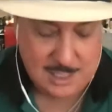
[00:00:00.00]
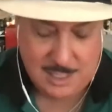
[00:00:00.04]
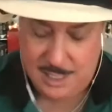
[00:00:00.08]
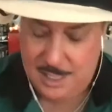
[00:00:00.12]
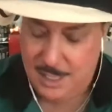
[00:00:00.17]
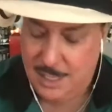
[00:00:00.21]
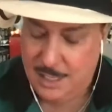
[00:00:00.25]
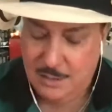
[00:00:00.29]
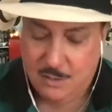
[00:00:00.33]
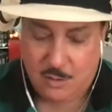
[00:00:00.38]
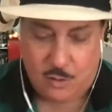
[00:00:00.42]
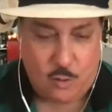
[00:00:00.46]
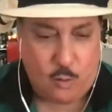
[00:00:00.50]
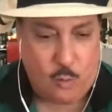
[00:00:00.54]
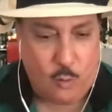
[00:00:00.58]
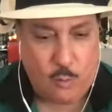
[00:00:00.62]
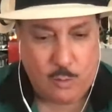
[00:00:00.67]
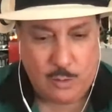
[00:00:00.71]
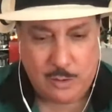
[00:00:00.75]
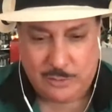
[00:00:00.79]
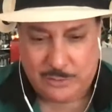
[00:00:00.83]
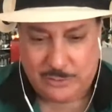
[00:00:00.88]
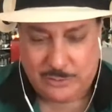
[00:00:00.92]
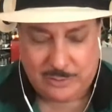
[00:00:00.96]
And of
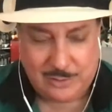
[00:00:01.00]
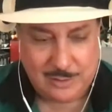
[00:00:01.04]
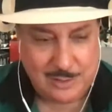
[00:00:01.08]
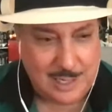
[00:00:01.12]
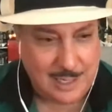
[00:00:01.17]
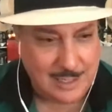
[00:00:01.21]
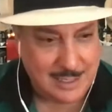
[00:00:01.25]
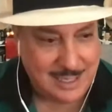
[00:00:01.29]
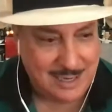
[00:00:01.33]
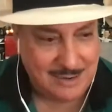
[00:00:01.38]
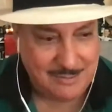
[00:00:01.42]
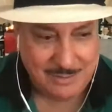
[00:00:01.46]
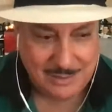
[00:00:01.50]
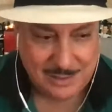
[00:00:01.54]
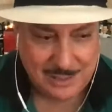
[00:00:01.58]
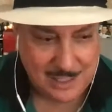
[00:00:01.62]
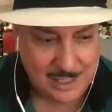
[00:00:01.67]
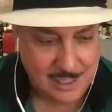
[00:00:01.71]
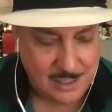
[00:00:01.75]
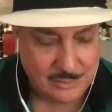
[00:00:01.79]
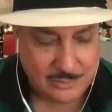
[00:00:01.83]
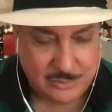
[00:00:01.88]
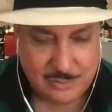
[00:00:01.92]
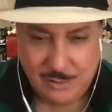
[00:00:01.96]
course, like everything
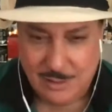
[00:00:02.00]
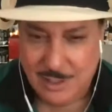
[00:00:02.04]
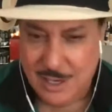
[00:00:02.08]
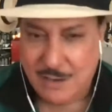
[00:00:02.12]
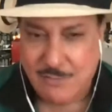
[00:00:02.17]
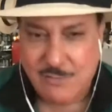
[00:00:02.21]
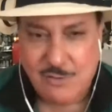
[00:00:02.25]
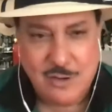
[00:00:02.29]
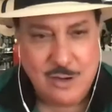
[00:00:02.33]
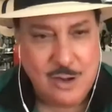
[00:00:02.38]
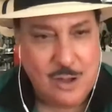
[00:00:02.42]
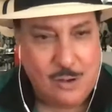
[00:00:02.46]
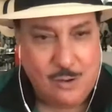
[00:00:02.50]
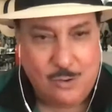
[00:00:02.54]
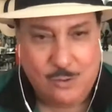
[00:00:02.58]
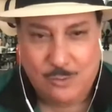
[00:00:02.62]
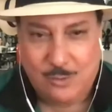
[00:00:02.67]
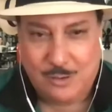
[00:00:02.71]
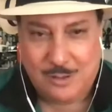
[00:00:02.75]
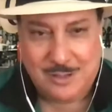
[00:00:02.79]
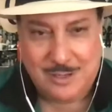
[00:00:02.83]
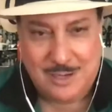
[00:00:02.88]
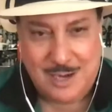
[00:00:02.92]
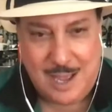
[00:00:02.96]
else, you never know
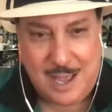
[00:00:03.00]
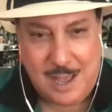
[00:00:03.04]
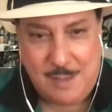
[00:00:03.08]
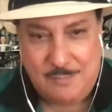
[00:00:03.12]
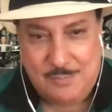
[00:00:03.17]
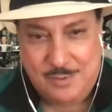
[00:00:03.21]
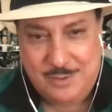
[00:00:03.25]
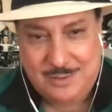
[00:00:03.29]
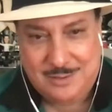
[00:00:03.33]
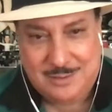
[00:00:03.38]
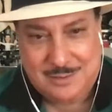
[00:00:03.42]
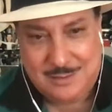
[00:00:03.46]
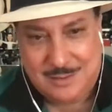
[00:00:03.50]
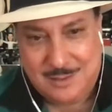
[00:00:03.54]
what could happen.